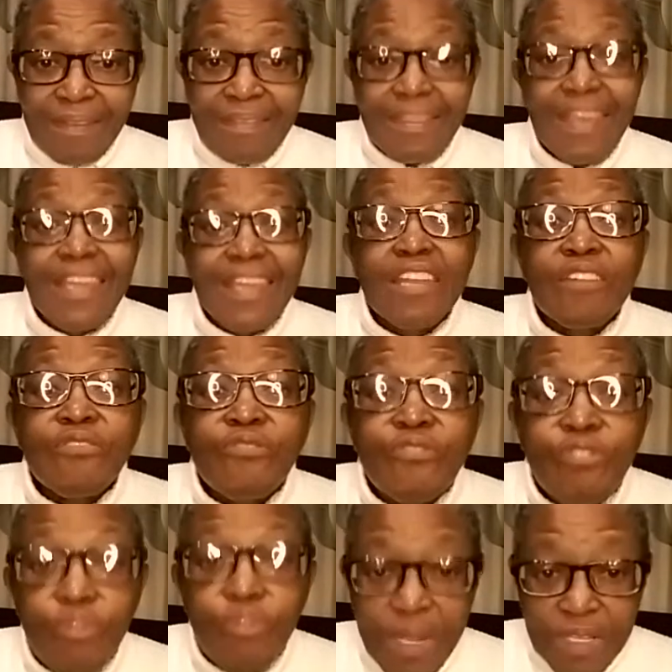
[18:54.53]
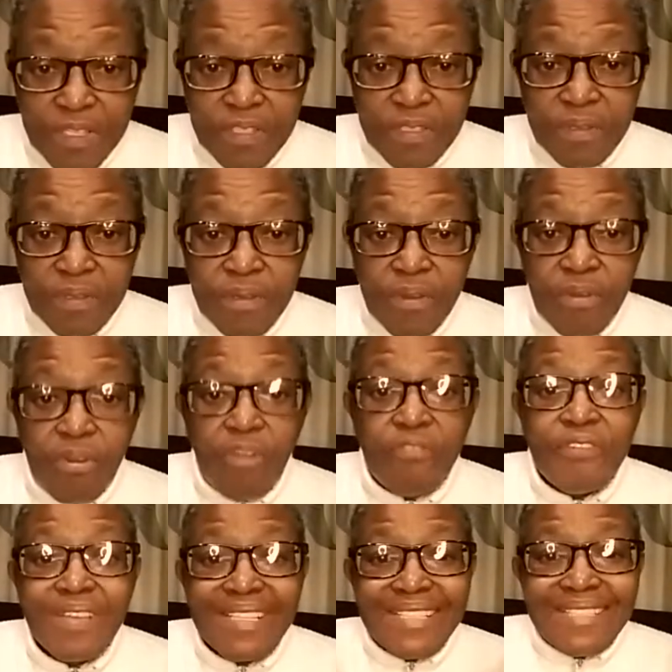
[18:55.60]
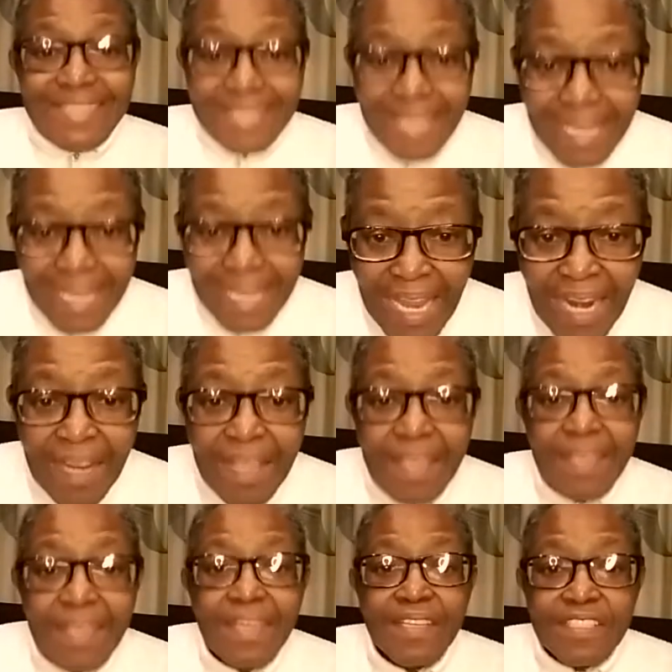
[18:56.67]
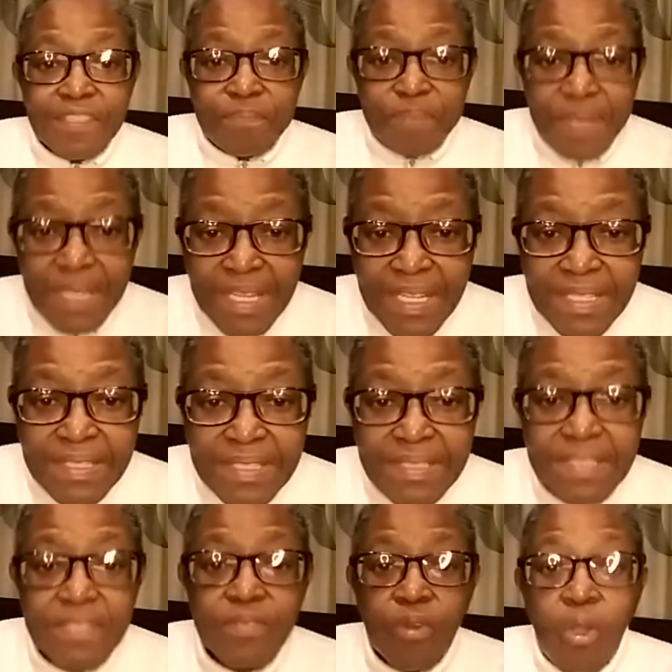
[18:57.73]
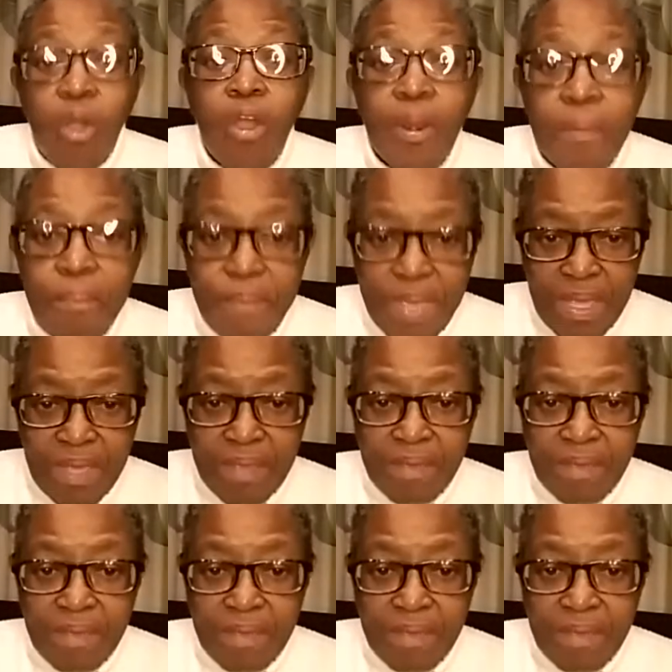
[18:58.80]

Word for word: the influence of external experiences on me.